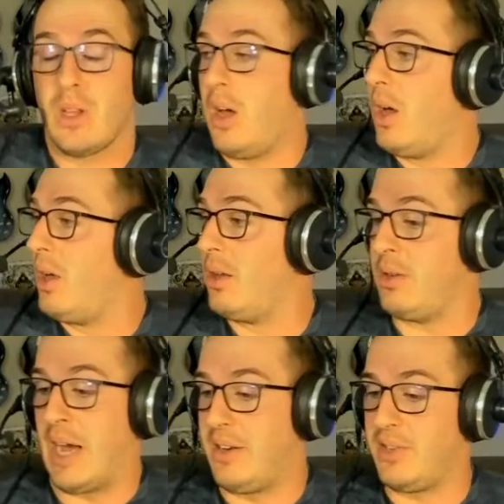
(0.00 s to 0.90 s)

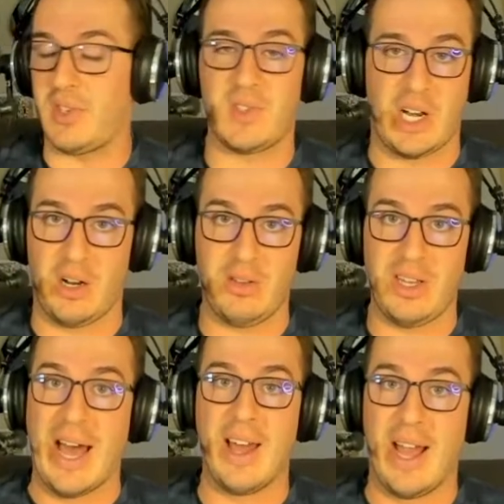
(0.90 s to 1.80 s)
Not necessarily.
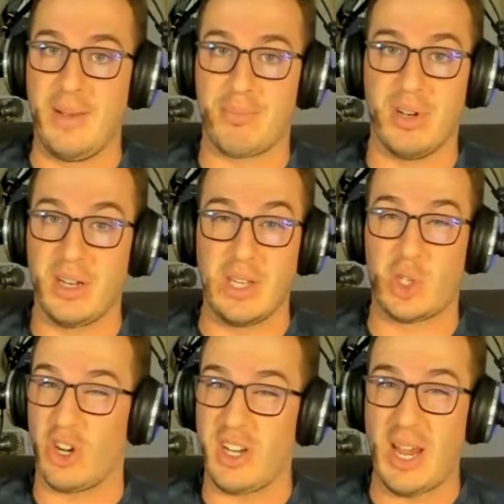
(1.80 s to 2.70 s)
I predict that
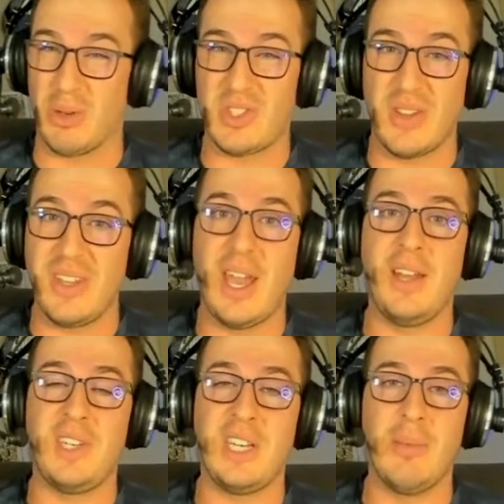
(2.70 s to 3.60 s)
Turkey will send the
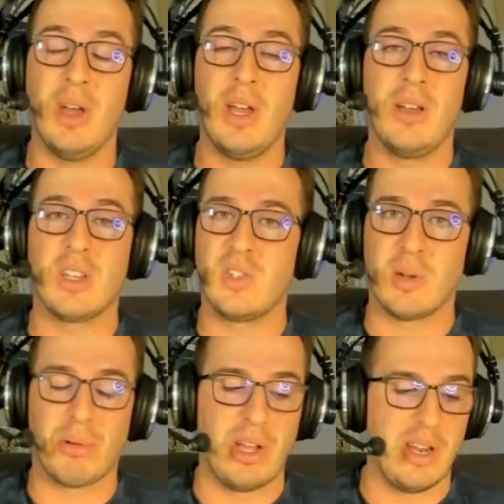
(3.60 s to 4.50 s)
A team because
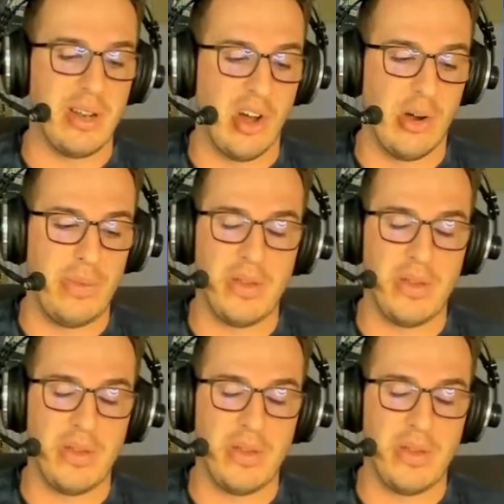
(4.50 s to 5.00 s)
they're playing at home.